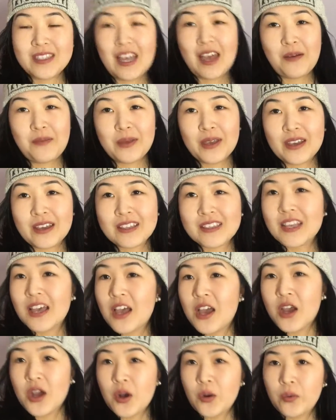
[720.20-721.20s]
that because
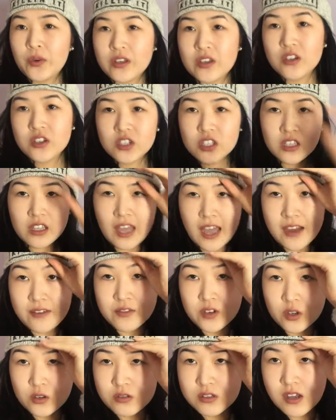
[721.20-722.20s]
we usually have
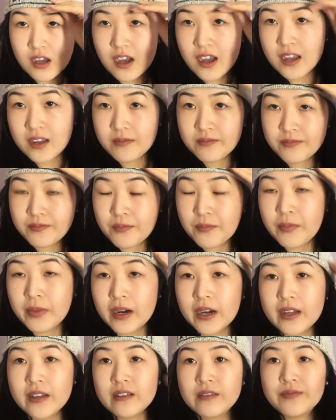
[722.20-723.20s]
no time,
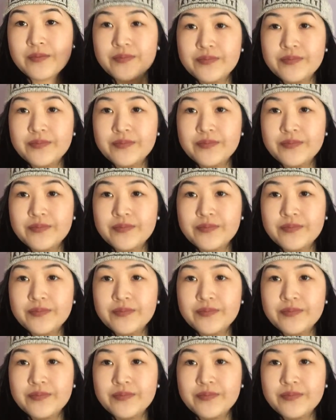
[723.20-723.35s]
but